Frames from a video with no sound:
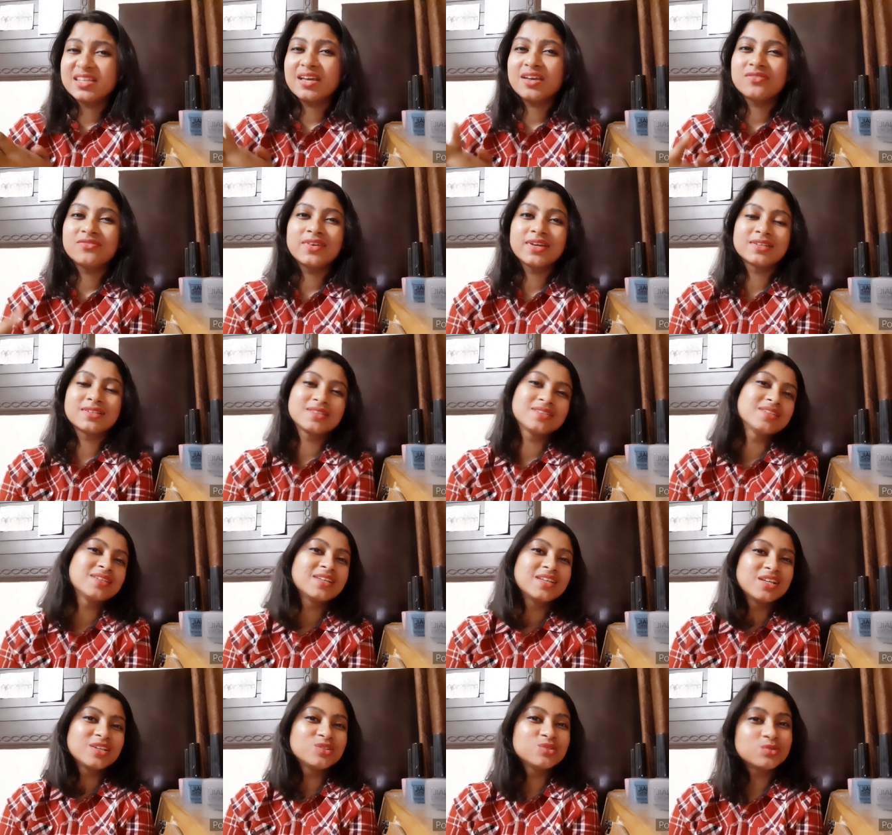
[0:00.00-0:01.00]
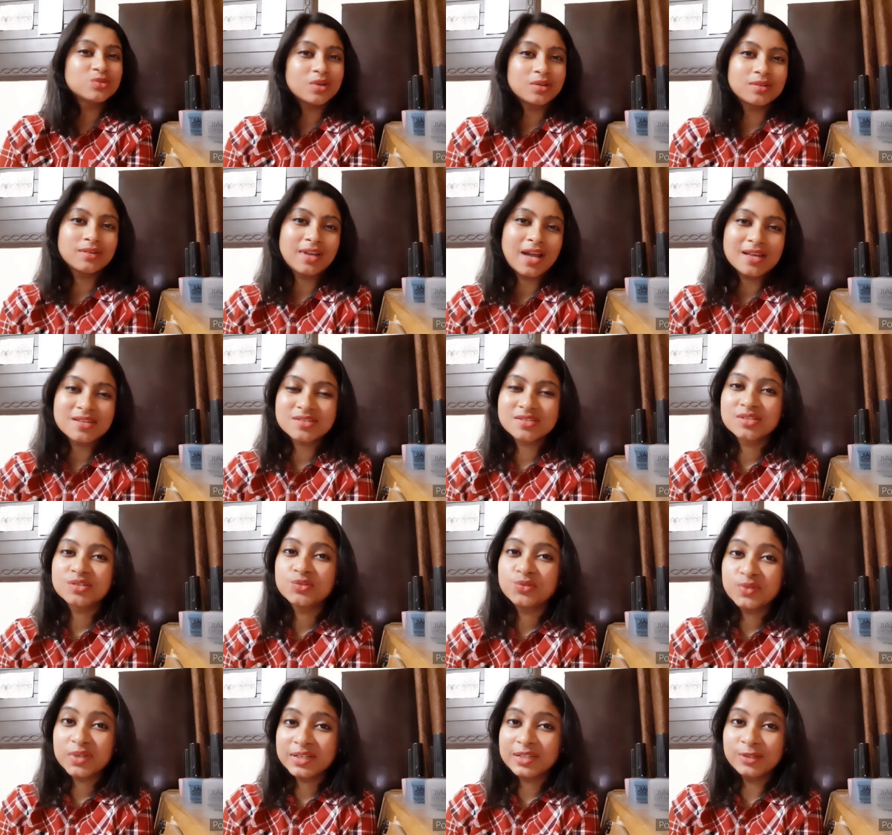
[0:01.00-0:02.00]
the effect do not last
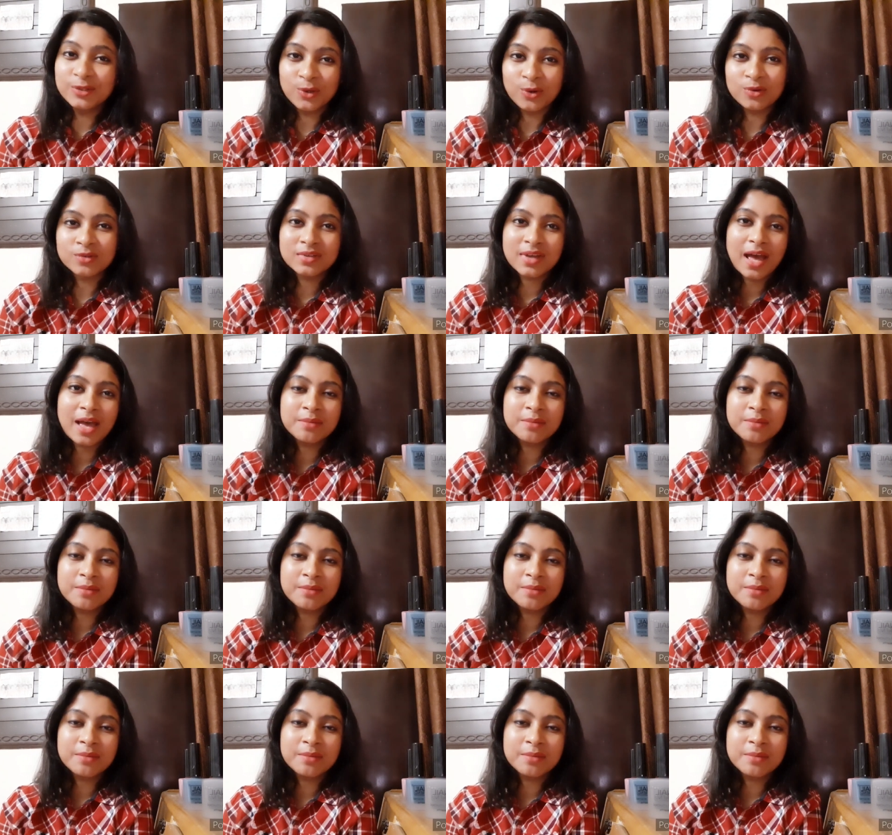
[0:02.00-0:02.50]
really long.